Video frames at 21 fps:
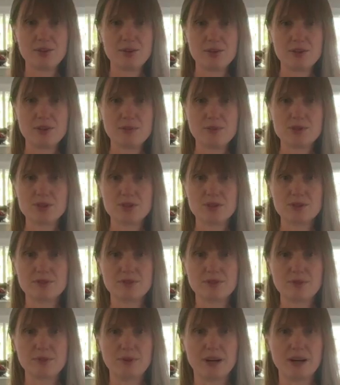your
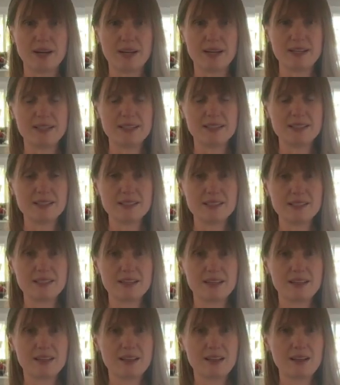observer mind
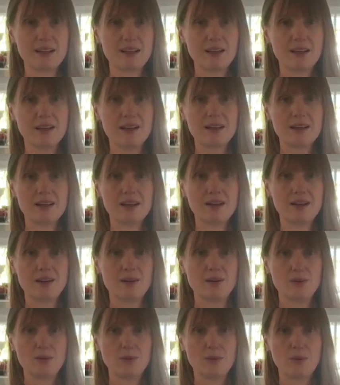
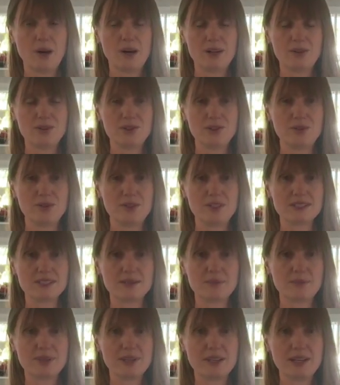while doing
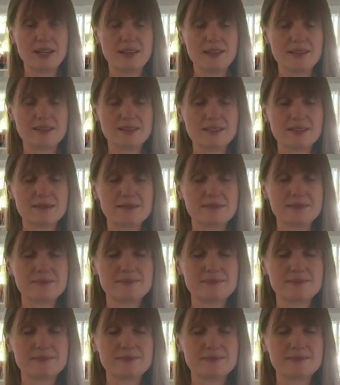something else.